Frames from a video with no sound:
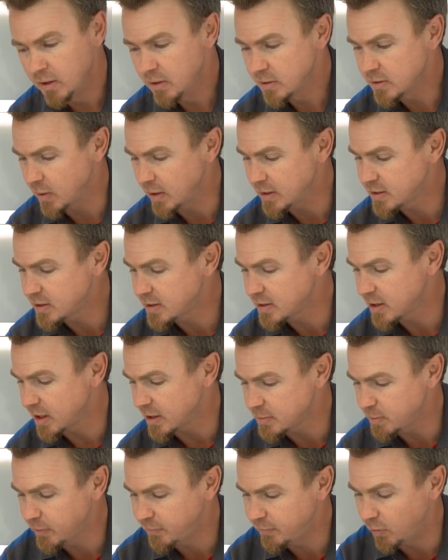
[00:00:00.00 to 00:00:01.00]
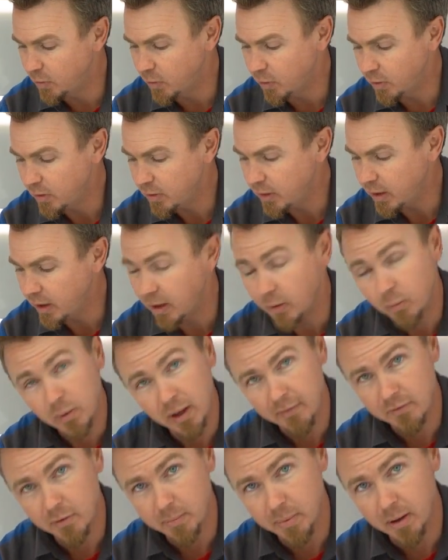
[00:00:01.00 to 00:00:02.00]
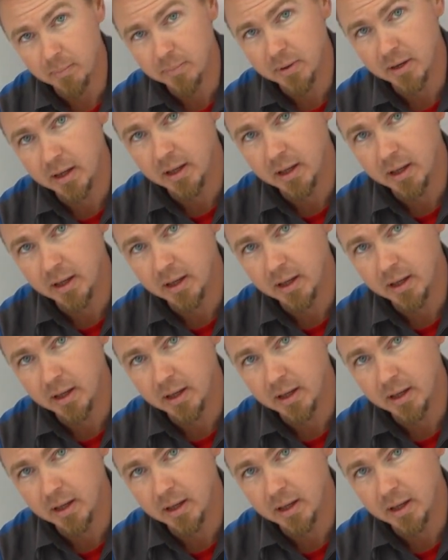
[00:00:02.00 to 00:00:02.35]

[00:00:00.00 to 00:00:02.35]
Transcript: So as discussed before, we have the pump in